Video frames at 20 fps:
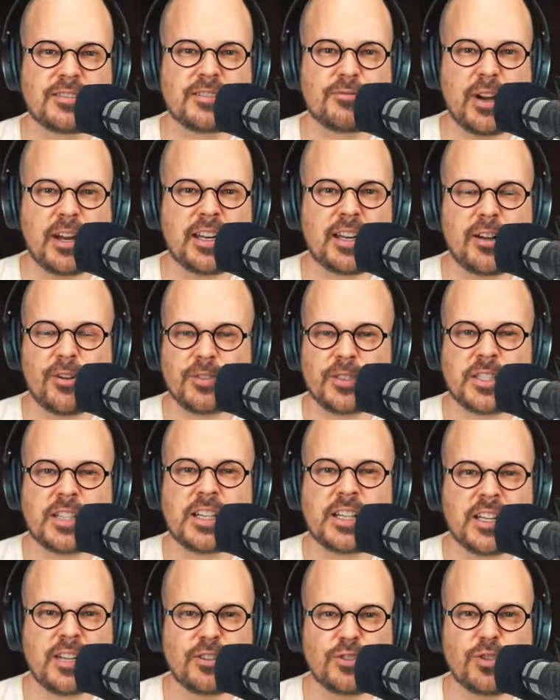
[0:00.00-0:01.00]
right now I'm
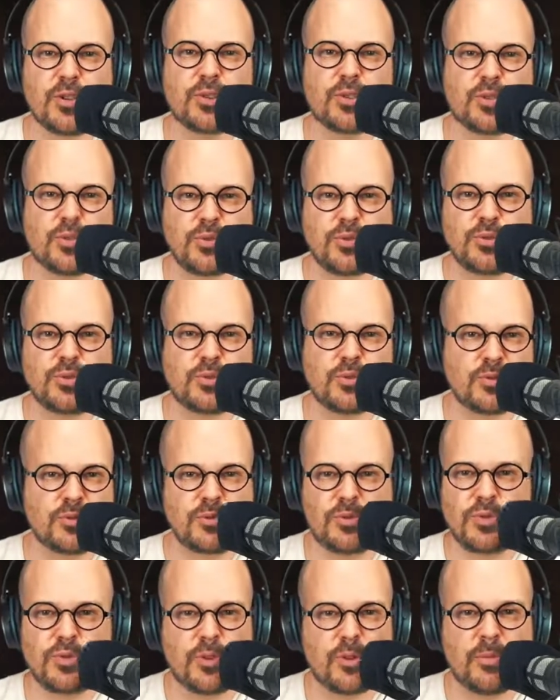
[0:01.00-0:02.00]
sitting and talk to
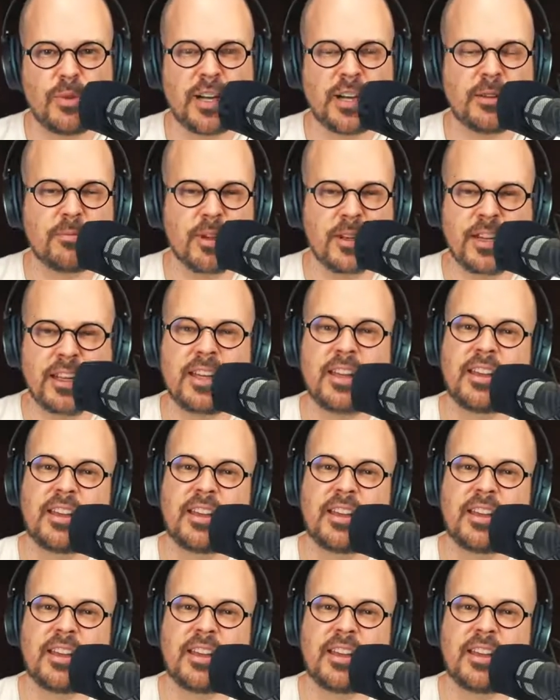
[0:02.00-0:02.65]
nobody, but